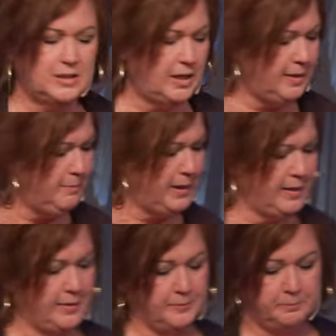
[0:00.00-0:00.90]

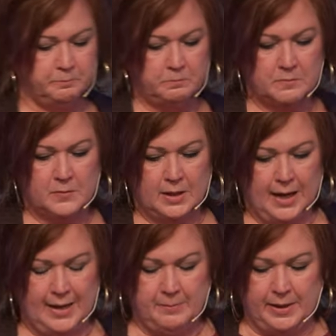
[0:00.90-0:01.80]
Amen.
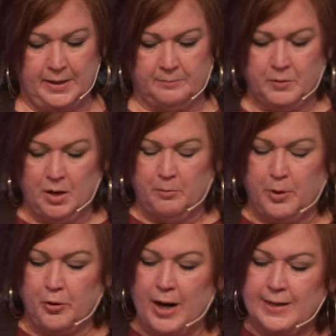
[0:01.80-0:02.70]
Amen.
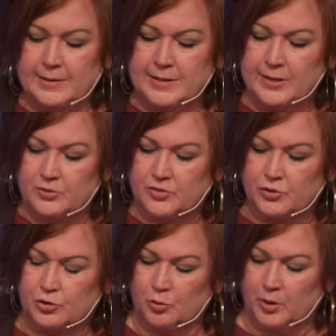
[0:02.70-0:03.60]
Brother Hagin tells the
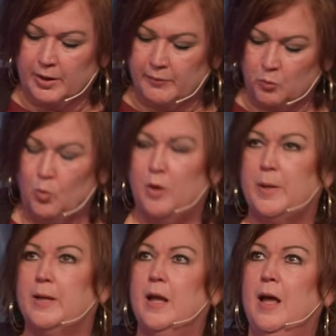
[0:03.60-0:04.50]
story of a
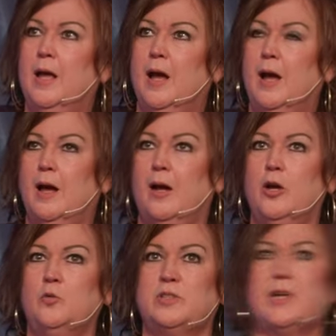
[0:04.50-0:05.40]
woman uh,
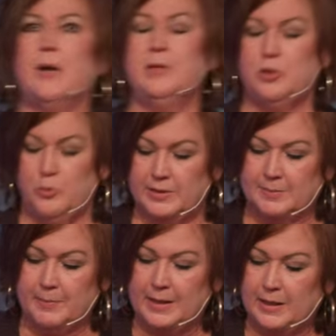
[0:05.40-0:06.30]
who was coming to his
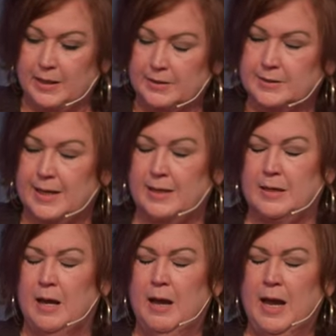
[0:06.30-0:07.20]
meetings, and,
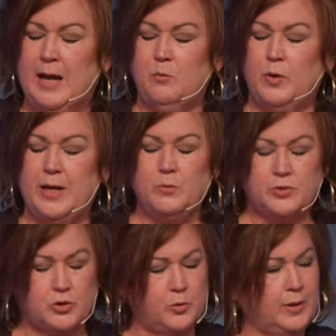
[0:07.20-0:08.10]
and when he was
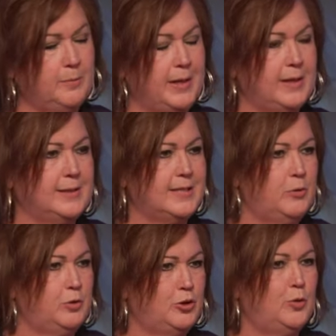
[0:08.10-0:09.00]
doing meetings, he
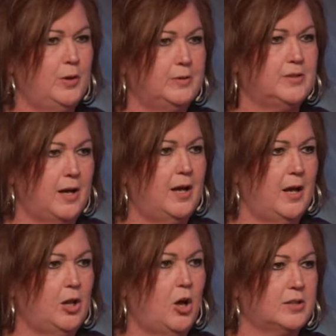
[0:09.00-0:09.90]
would do it uh,
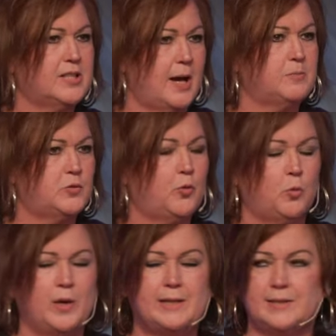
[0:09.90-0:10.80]
a lot of times for
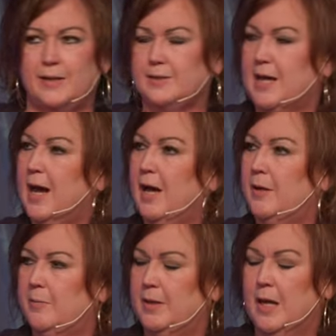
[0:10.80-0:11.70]
weeks at a
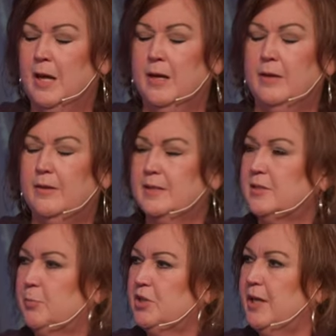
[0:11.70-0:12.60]
time. And this
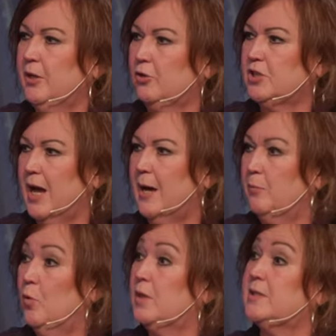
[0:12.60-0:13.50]
particular
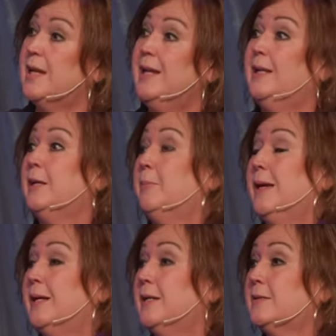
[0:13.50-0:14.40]
time was healing
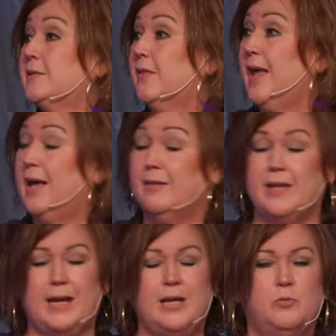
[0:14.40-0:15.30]
meetings that,
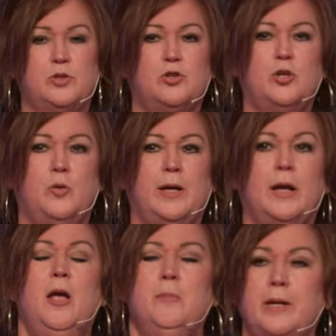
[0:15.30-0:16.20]
that he was doing,
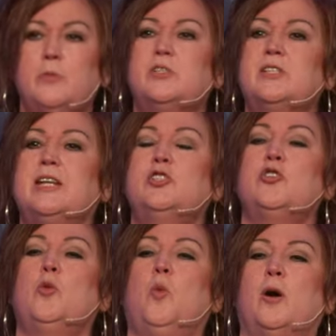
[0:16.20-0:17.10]
but he was teaching
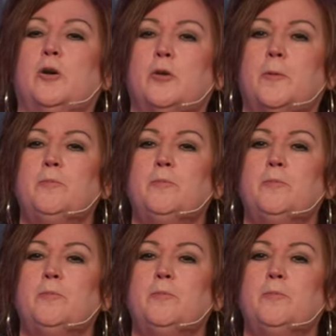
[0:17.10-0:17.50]
the Word.